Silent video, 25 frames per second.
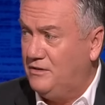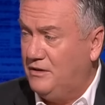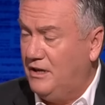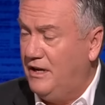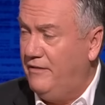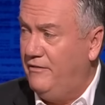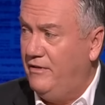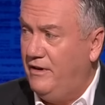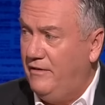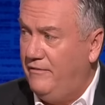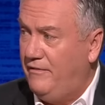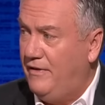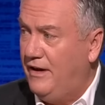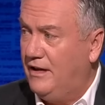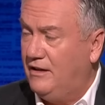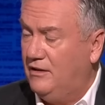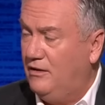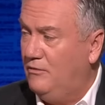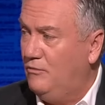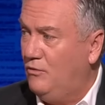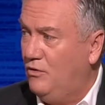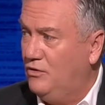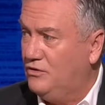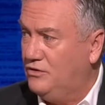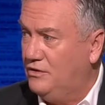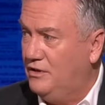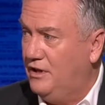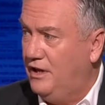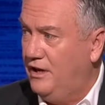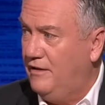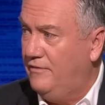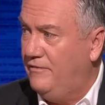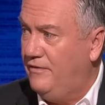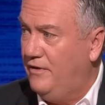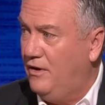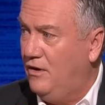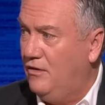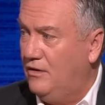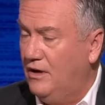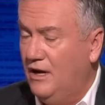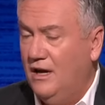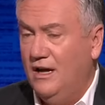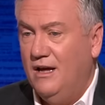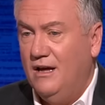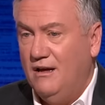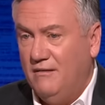given the fact it wasn't their fault.